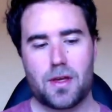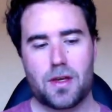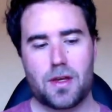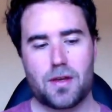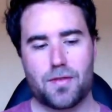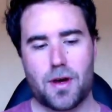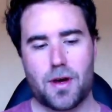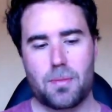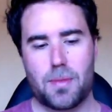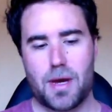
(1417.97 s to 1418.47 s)

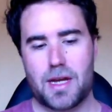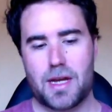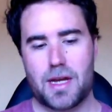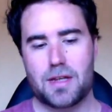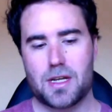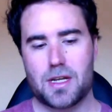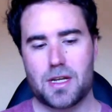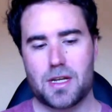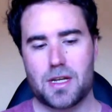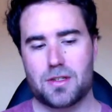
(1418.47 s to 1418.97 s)
If I pay
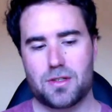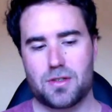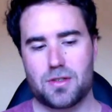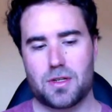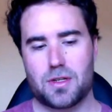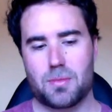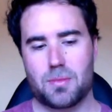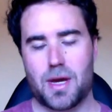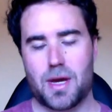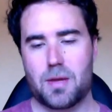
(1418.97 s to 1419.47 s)
teachers
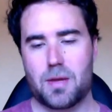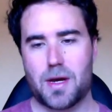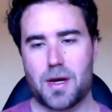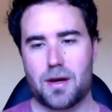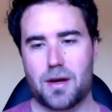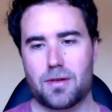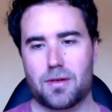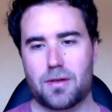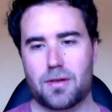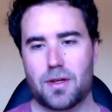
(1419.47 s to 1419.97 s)
using
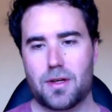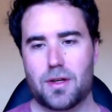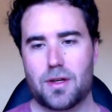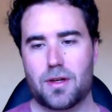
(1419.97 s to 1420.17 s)
PayPal,